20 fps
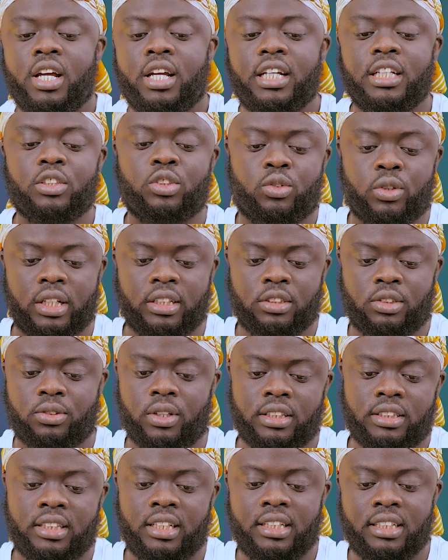In
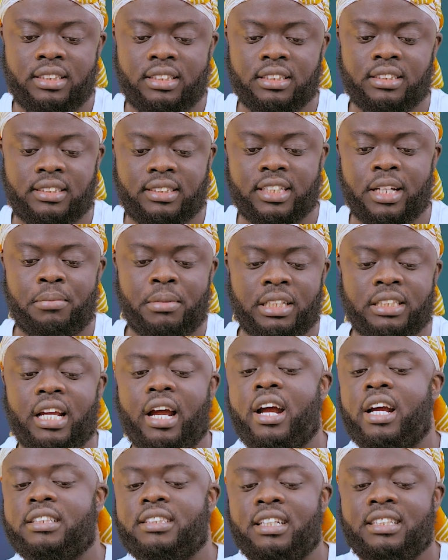2020, he did same and
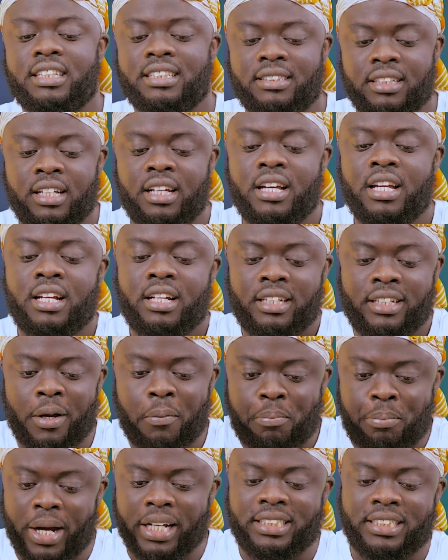directed the
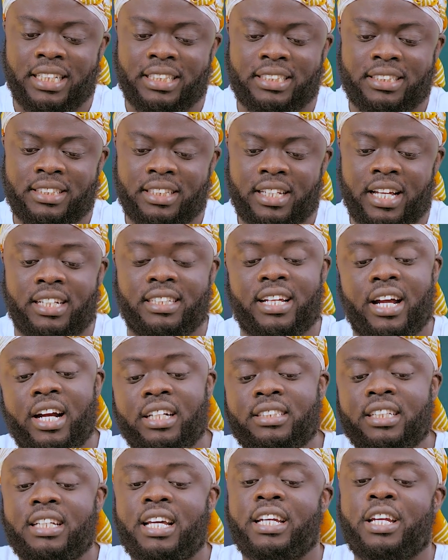budget and
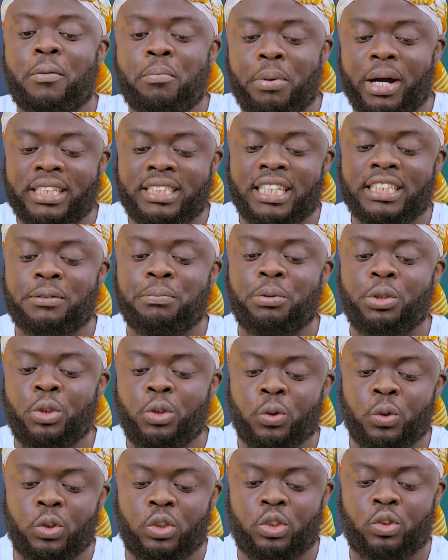directed that the budget be
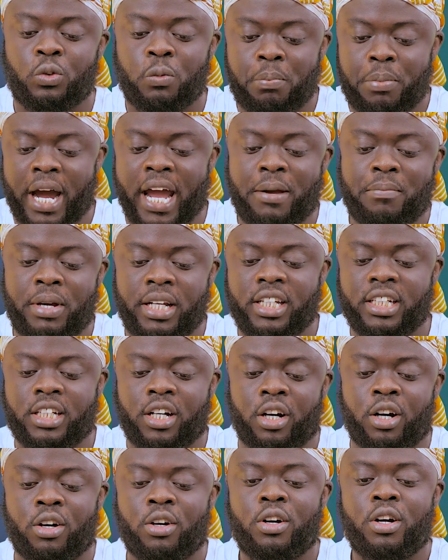used to buy
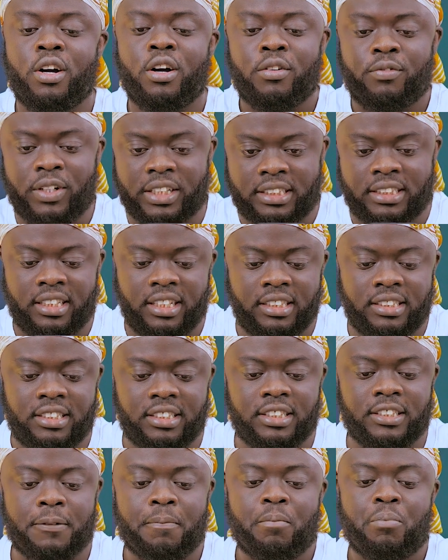medical
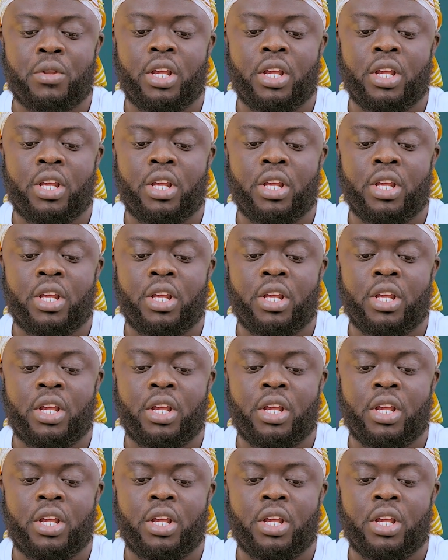facilities.